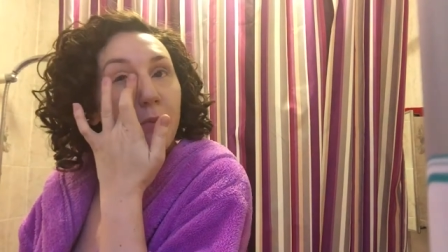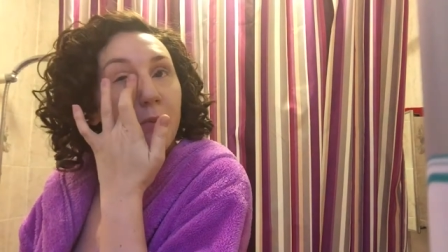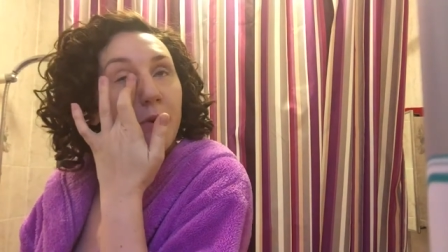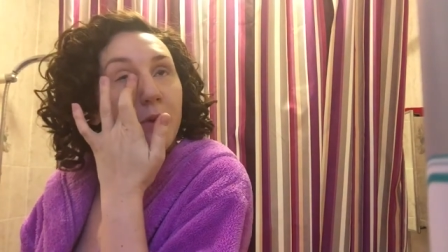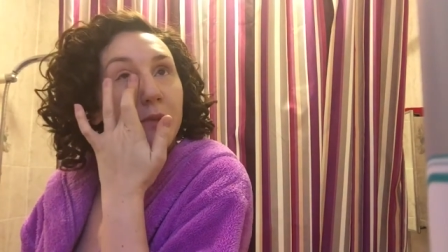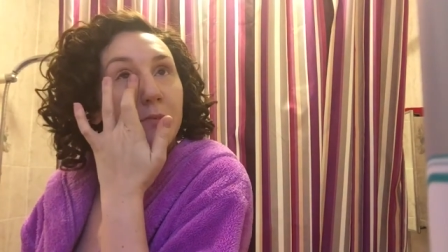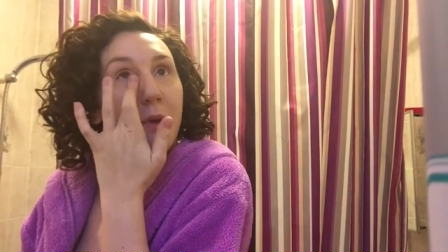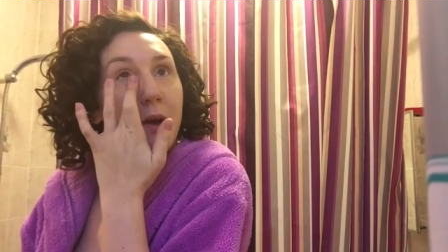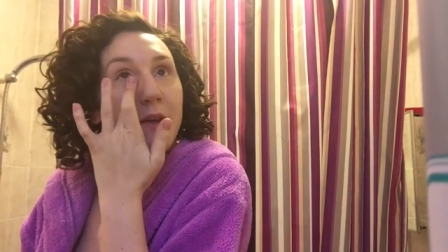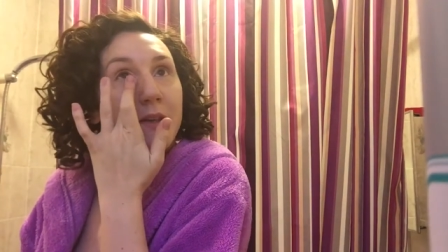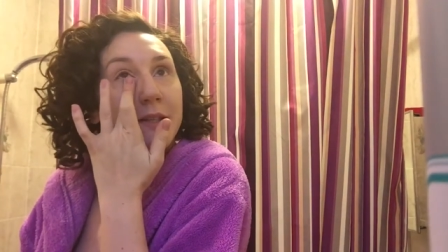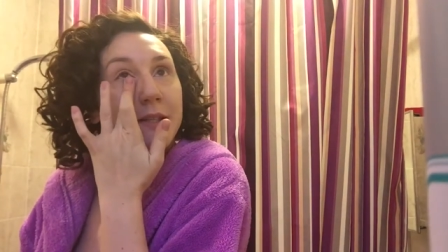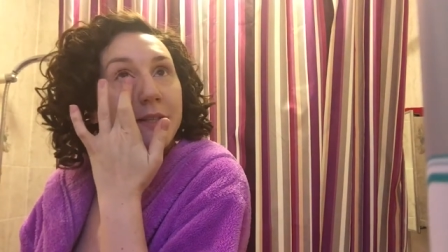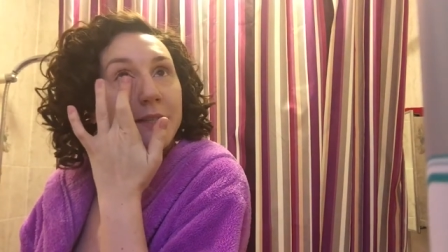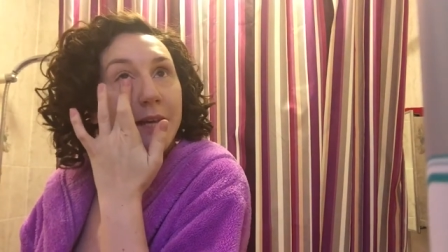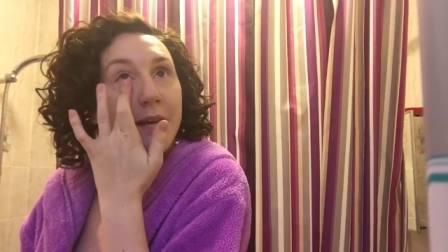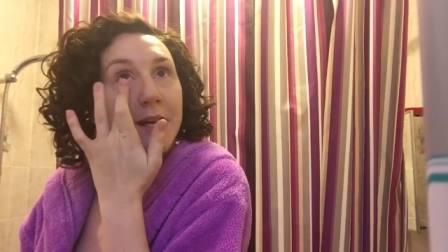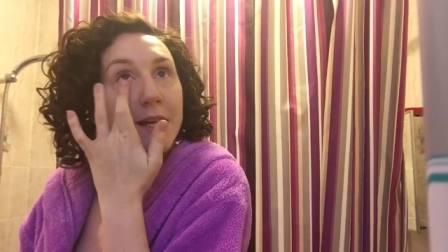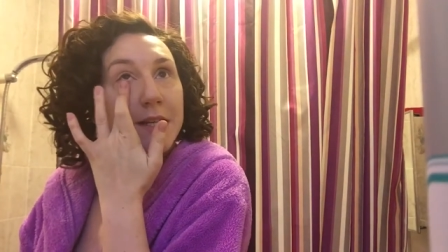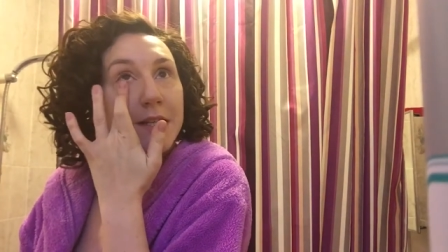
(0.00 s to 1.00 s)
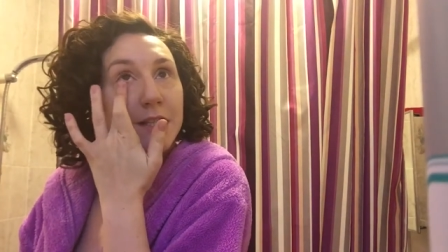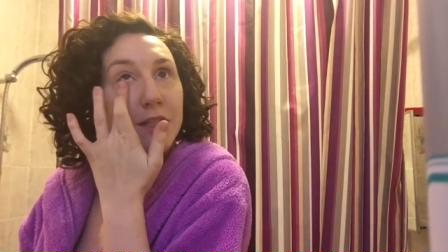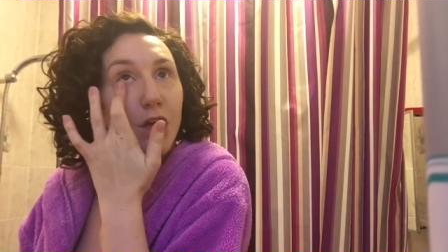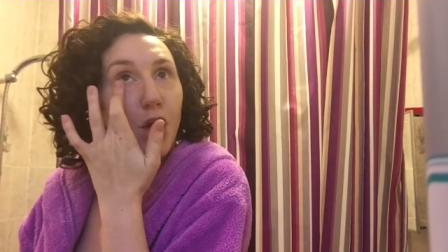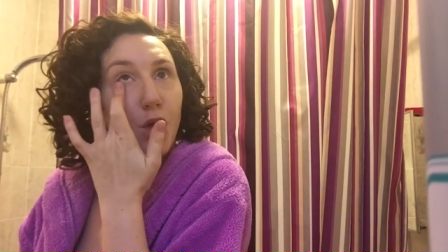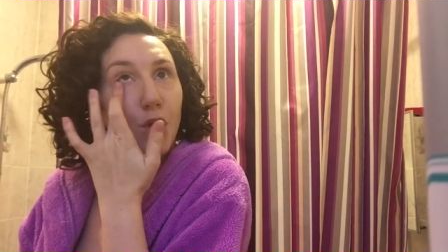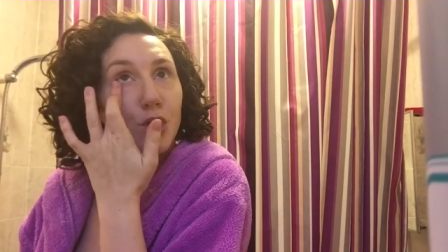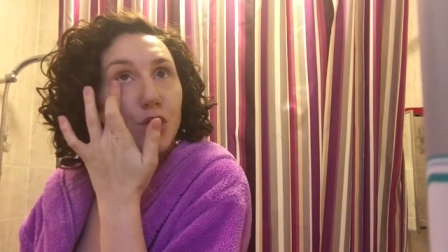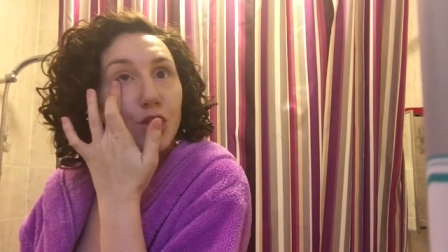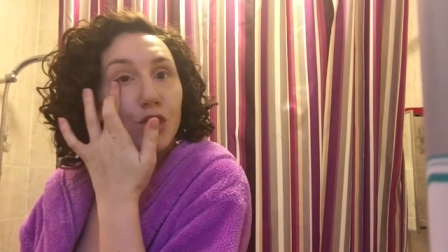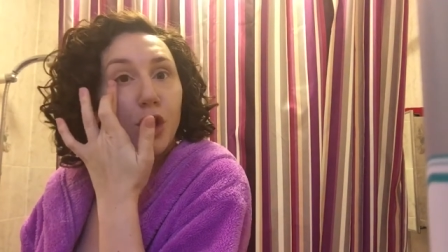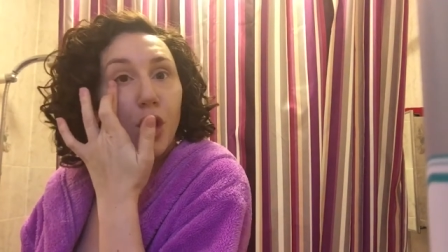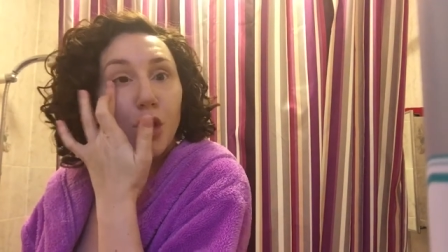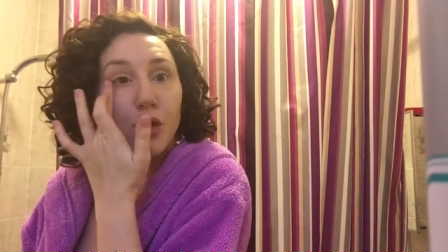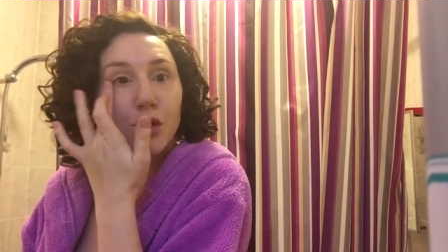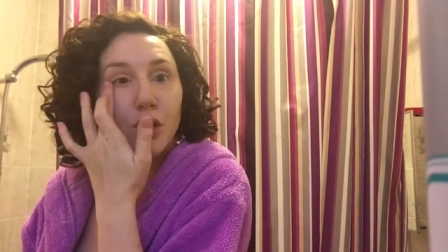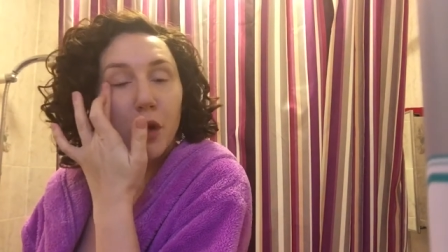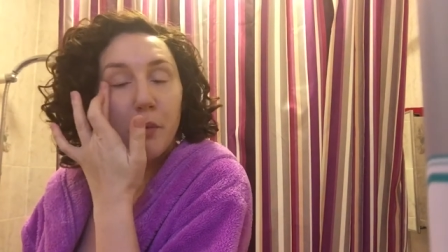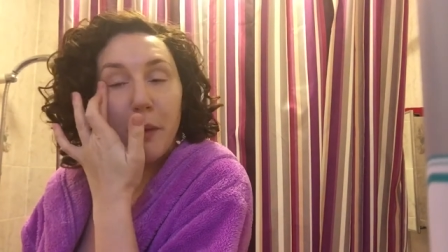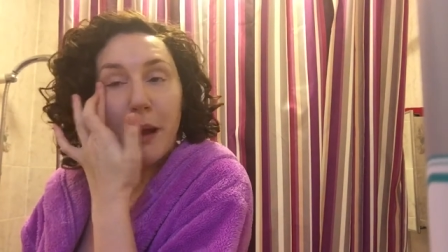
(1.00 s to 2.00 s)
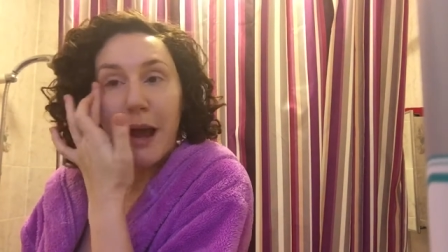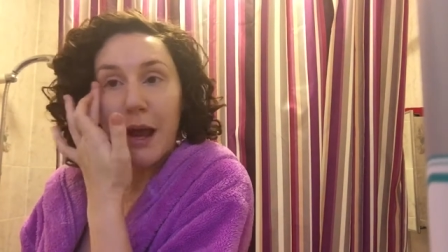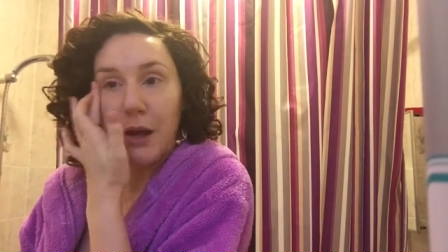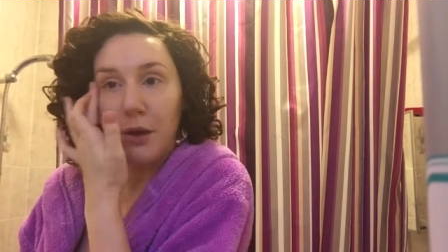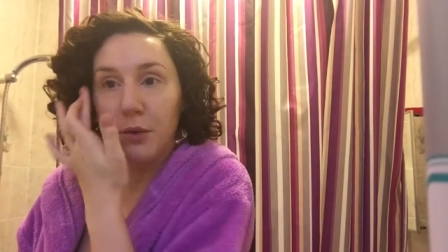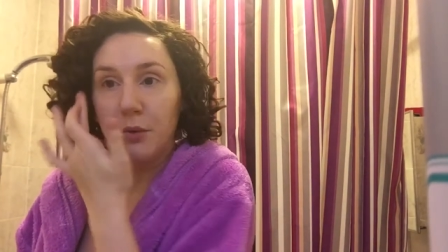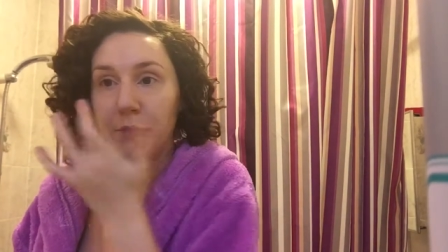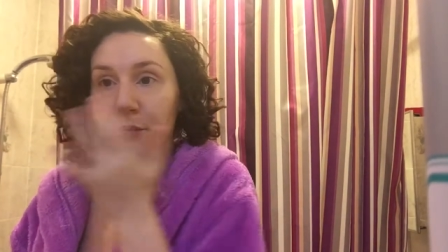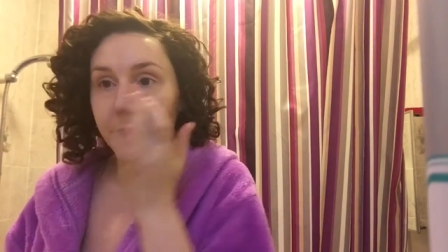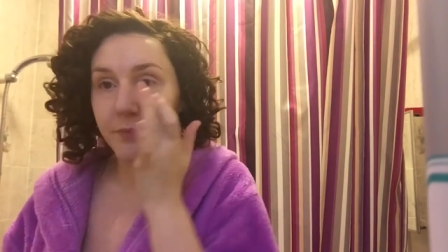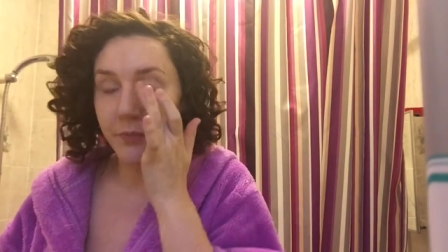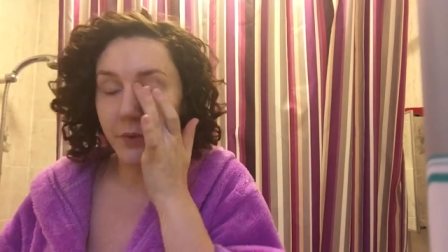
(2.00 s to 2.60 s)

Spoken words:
because my skin is so pale